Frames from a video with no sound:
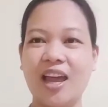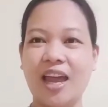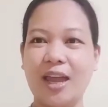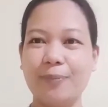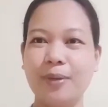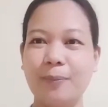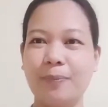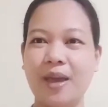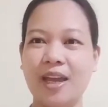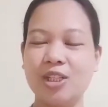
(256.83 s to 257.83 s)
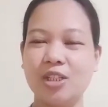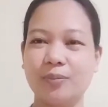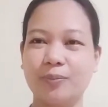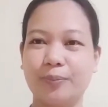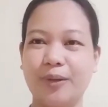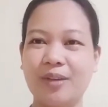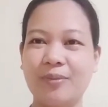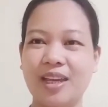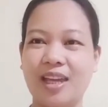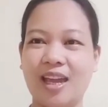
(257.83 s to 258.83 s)
FB page,
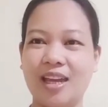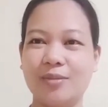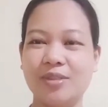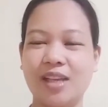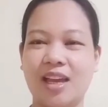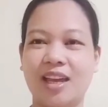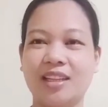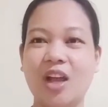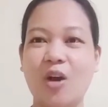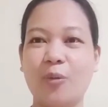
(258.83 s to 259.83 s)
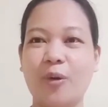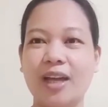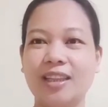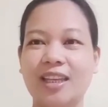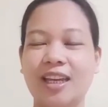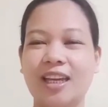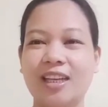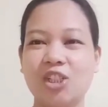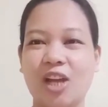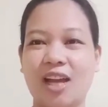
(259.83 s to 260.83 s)
Bring Me Games, and
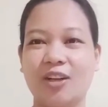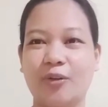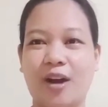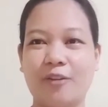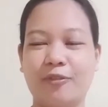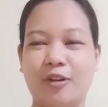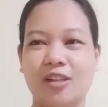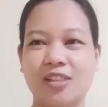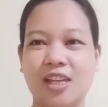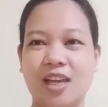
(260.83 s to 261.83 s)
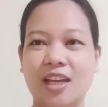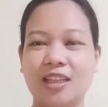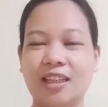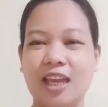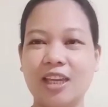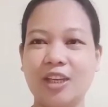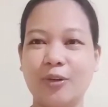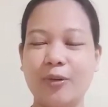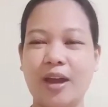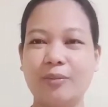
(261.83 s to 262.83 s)
YT channel raffles. Thank
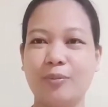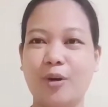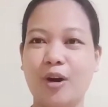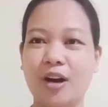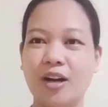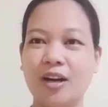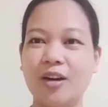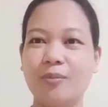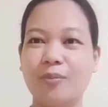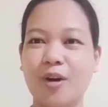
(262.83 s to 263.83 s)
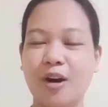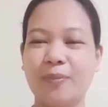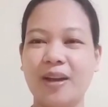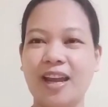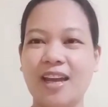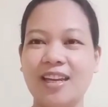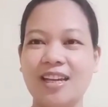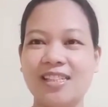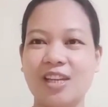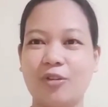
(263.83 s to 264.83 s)
you and more
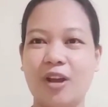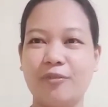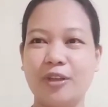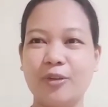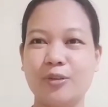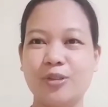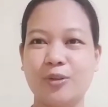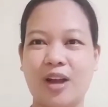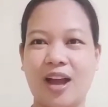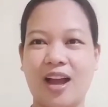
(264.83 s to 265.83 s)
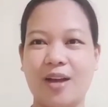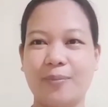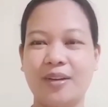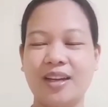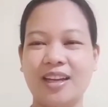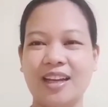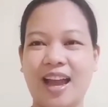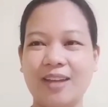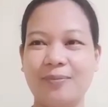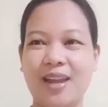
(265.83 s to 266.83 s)
bananas and revenue to come.
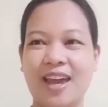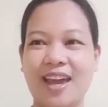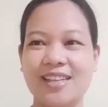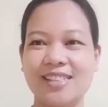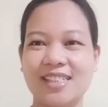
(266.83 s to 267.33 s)
God bless!